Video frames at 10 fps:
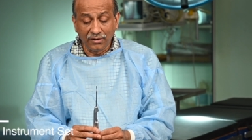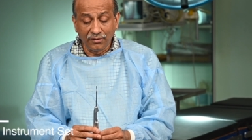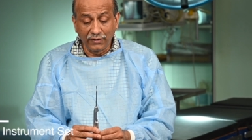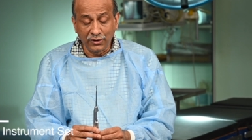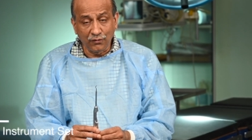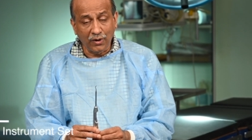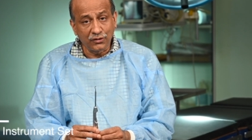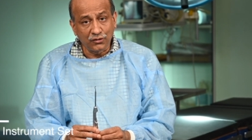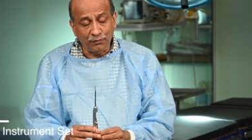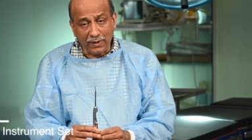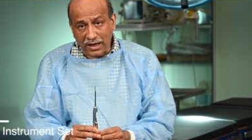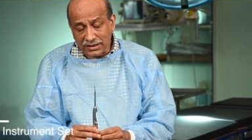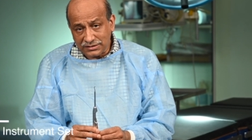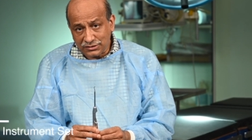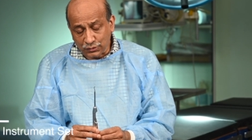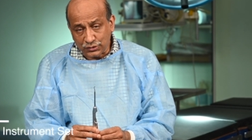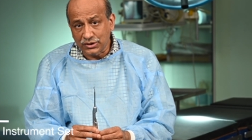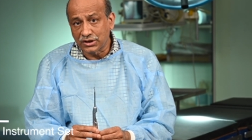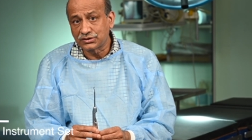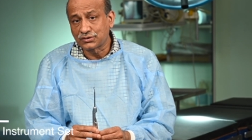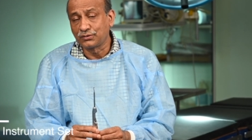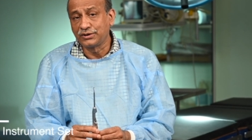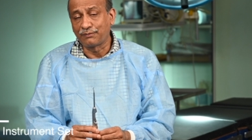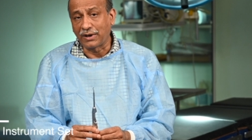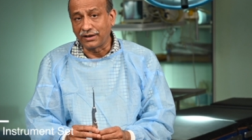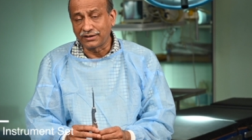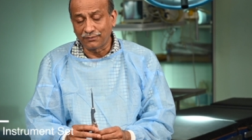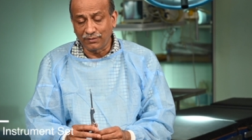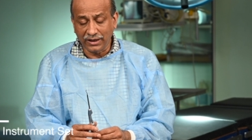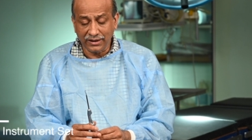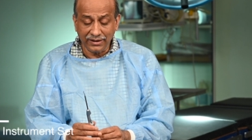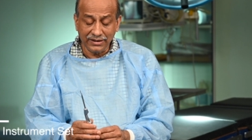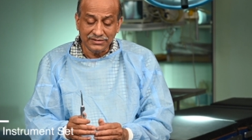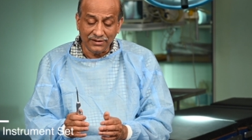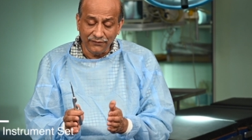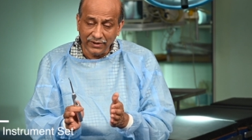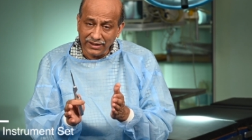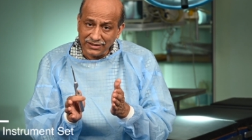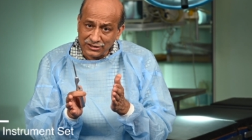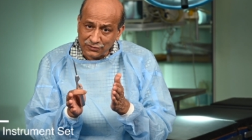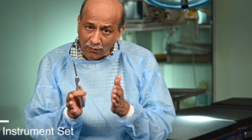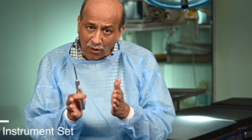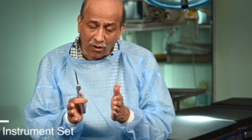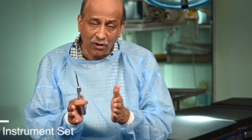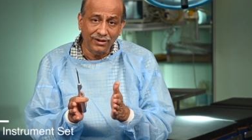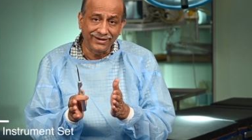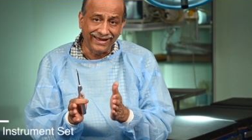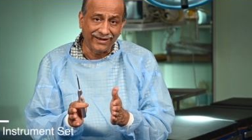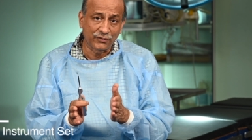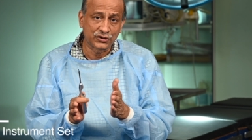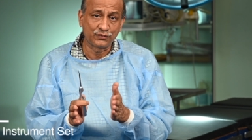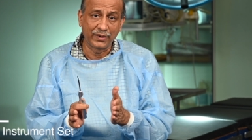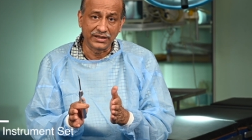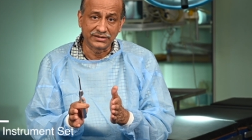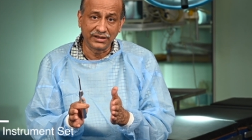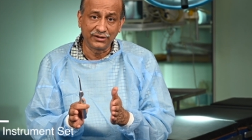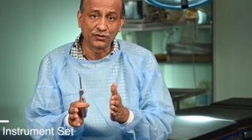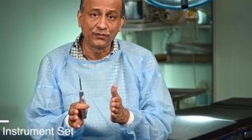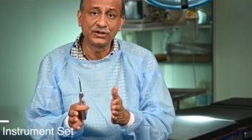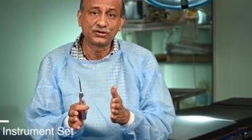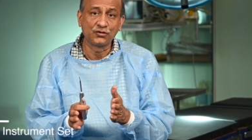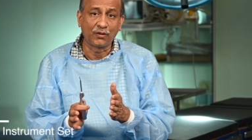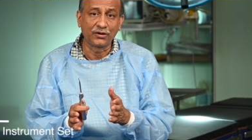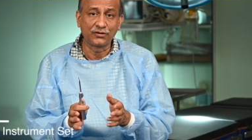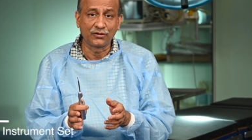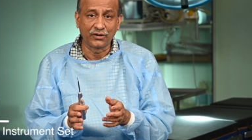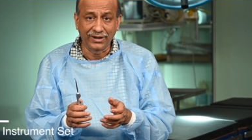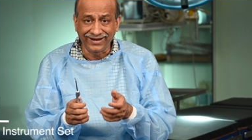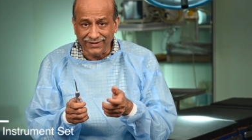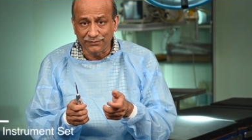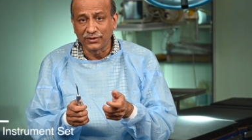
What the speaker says: When you want to pass sutures through the plantar plate, it's a very small narrow space into which you want to grip